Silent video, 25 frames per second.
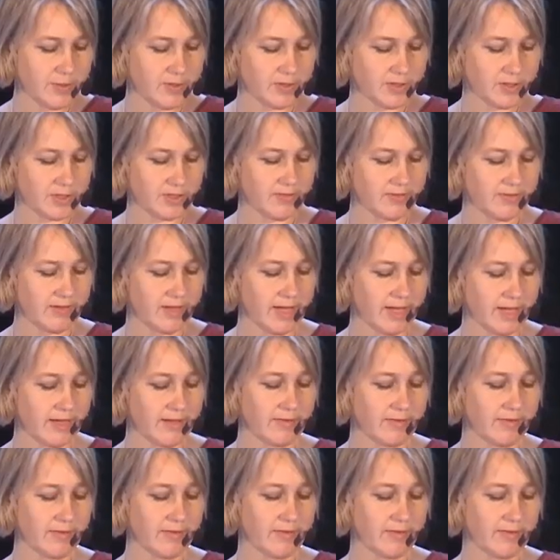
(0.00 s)
a positive
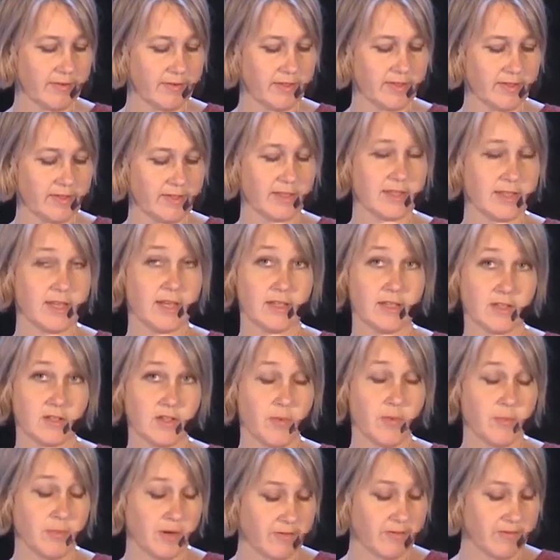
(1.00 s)
health, this is an
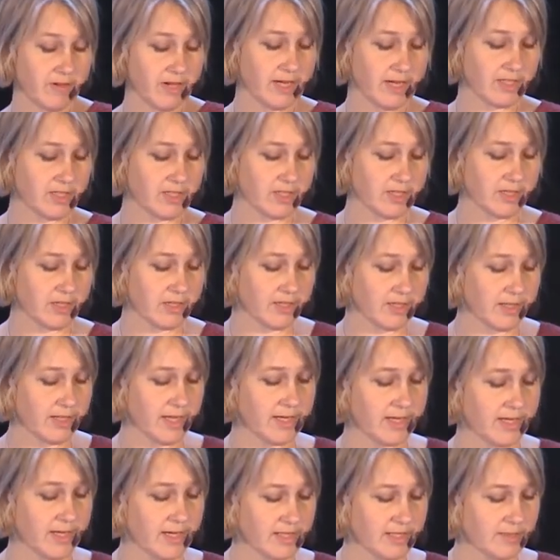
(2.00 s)
example of an action
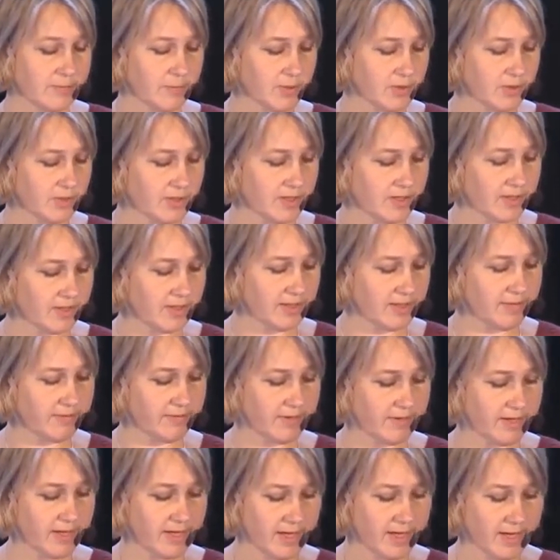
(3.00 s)
that has
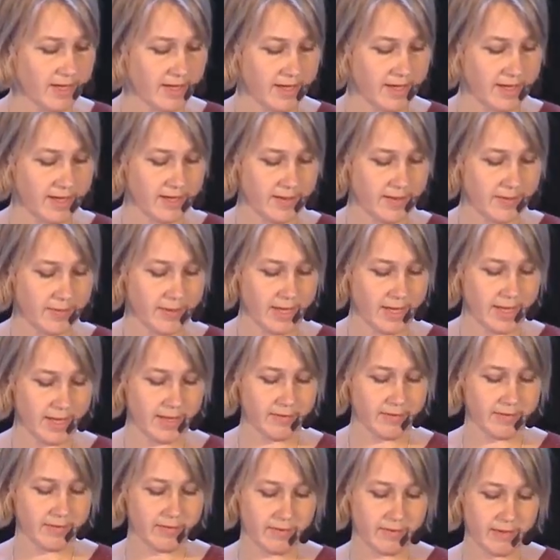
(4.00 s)
positive
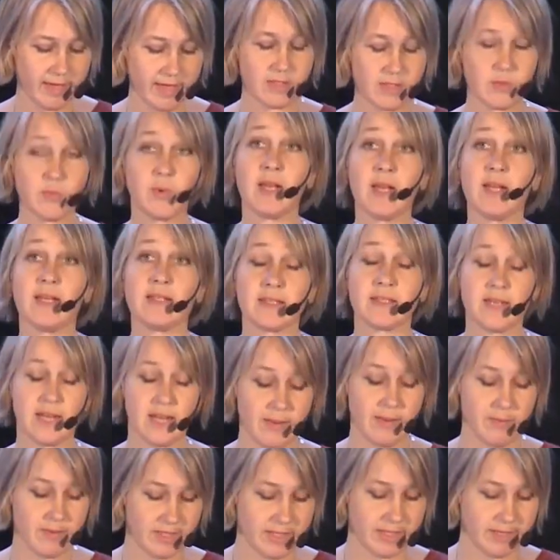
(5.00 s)
health as well as
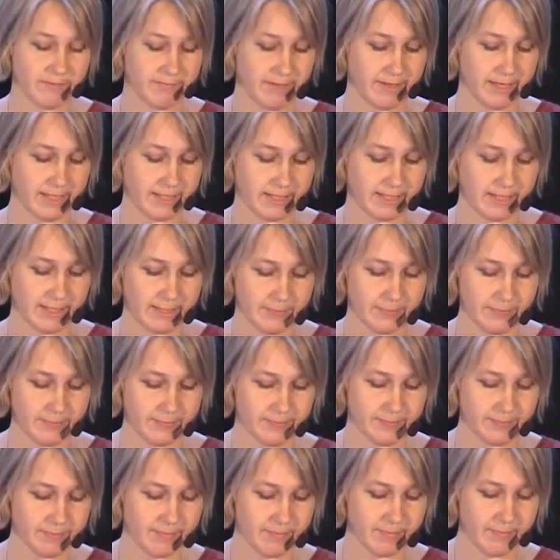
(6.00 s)
climate effects.
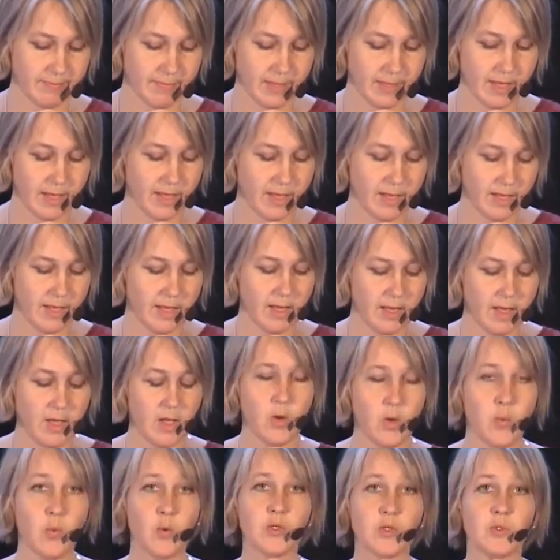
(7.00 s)

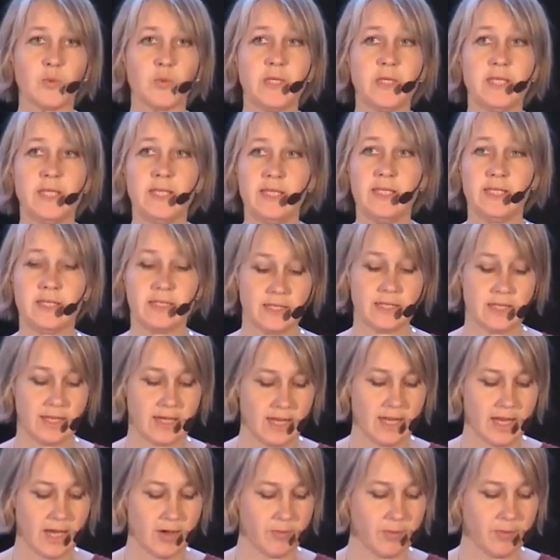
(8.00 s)
What we eat
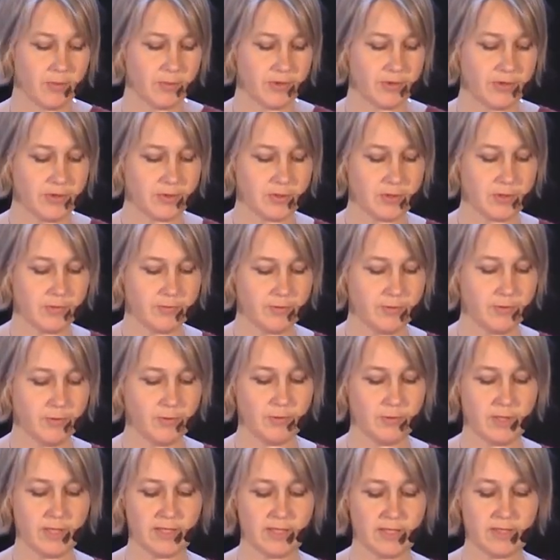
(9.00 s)
and how we produce
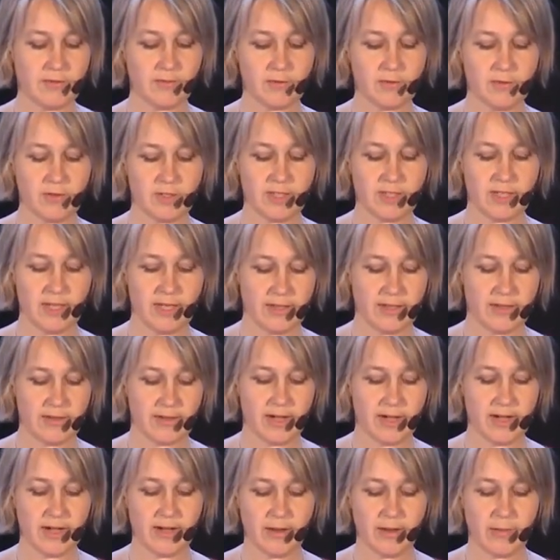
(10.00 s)
food is of course
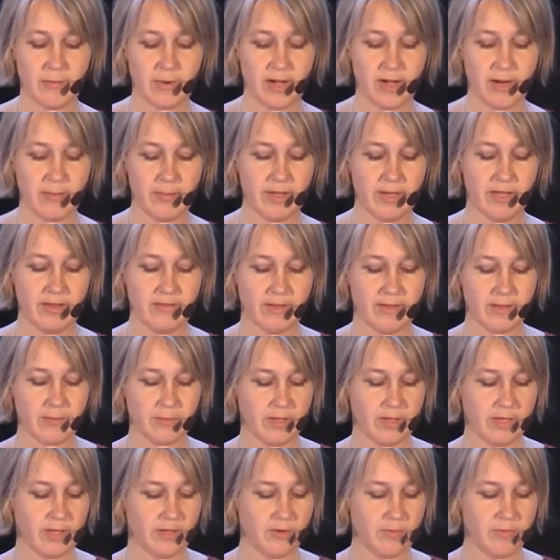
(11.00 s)
another area where I believe that
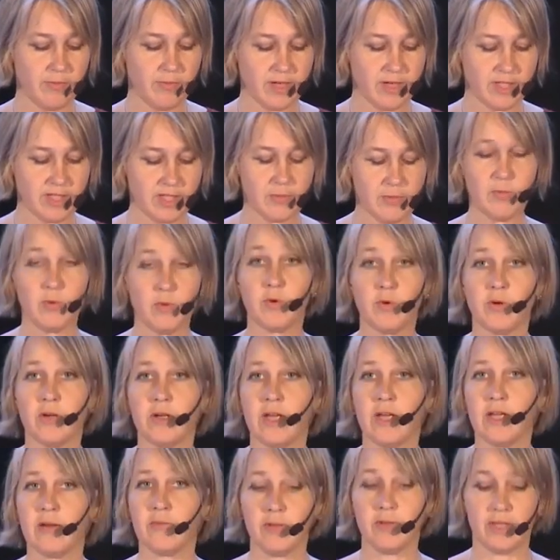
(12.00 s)
we can do much more
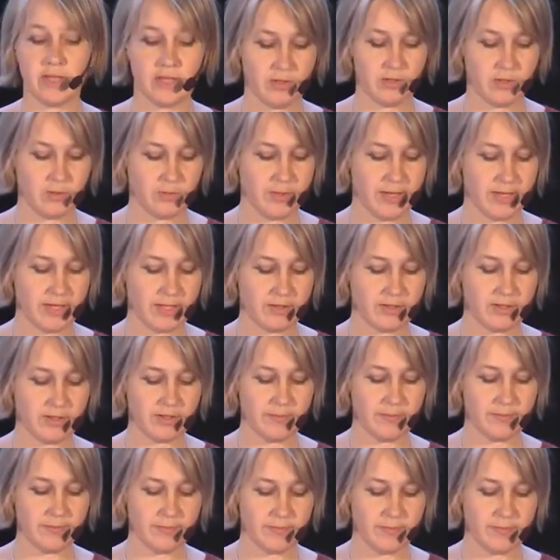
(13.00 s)
and we can do
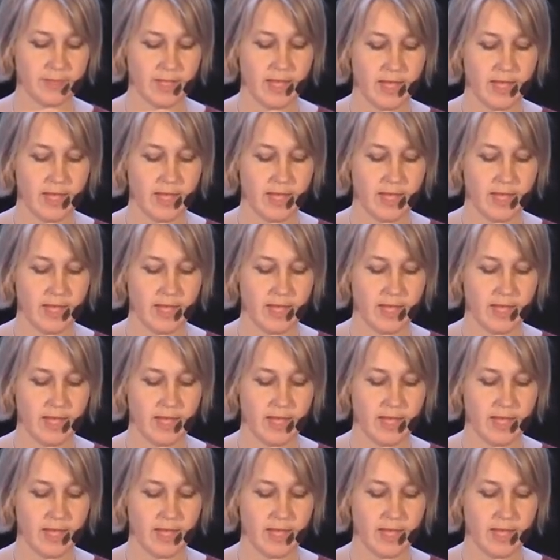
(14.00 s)
better.